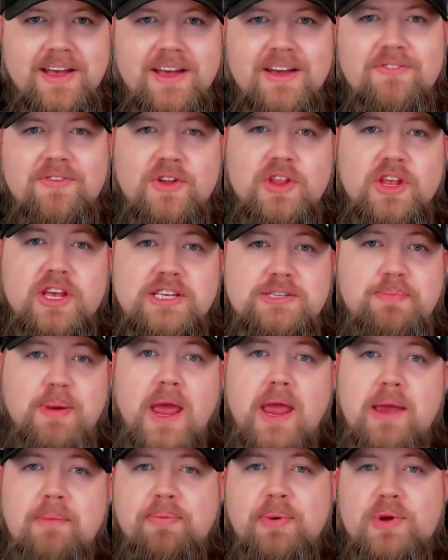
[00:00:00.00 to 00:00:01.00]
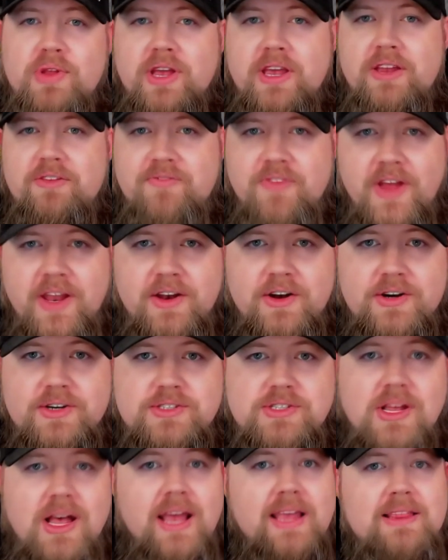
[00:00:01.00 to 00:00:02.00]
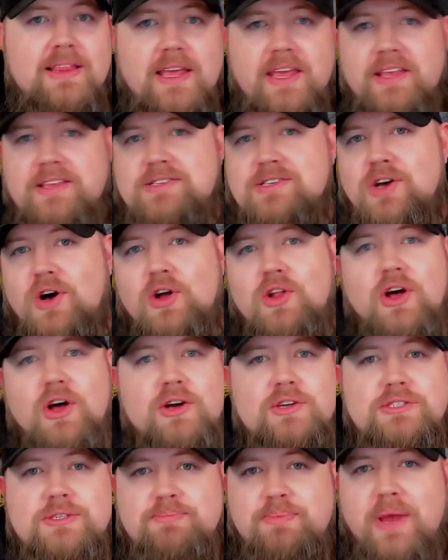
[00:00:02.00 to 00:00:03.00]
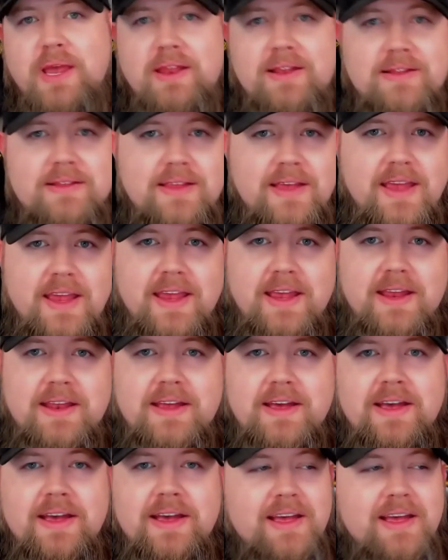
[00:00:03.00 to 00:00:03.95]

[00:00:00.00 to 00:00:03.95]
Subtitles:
for these paper lead vendors like Lead Zolo, Speed to Lead.